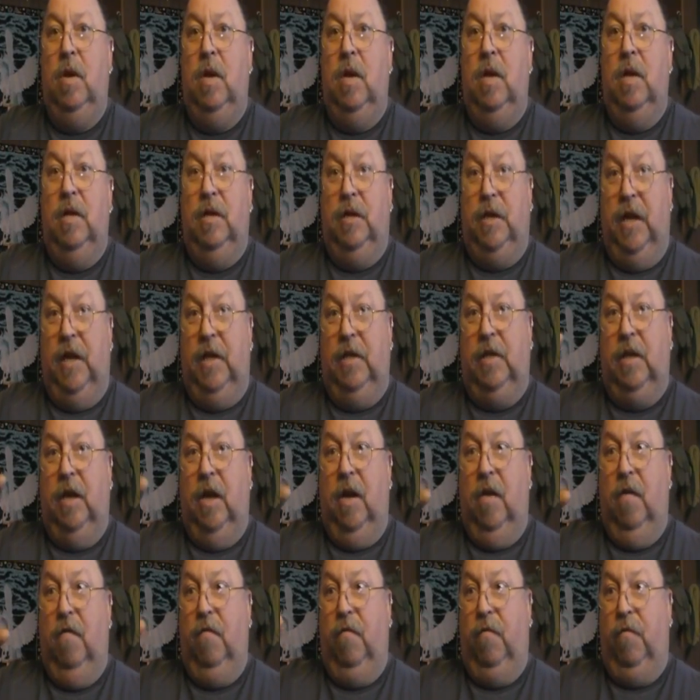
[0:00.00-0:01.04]
She's
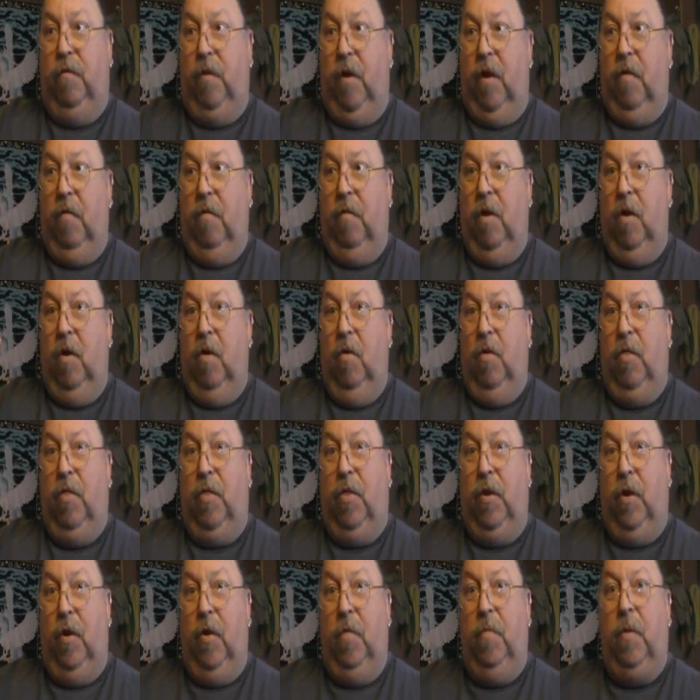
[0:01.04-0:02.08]
a front row,
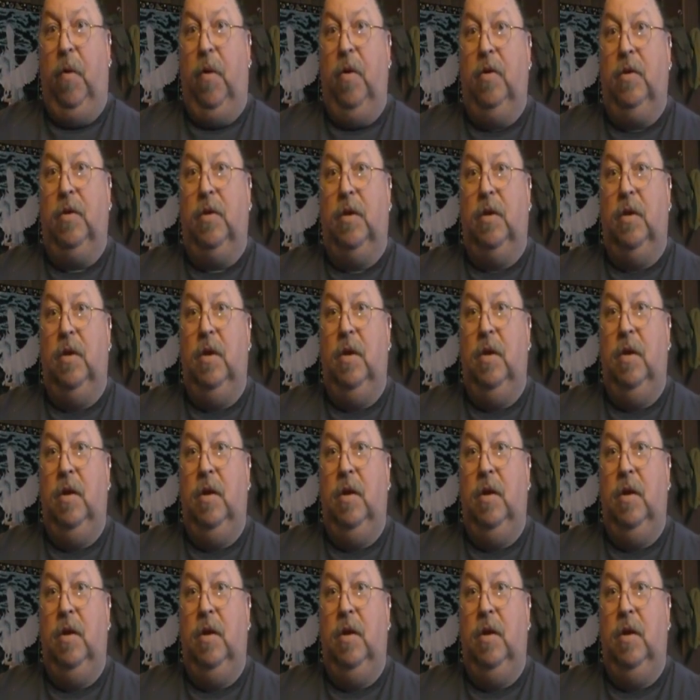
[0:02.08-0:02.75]
third person.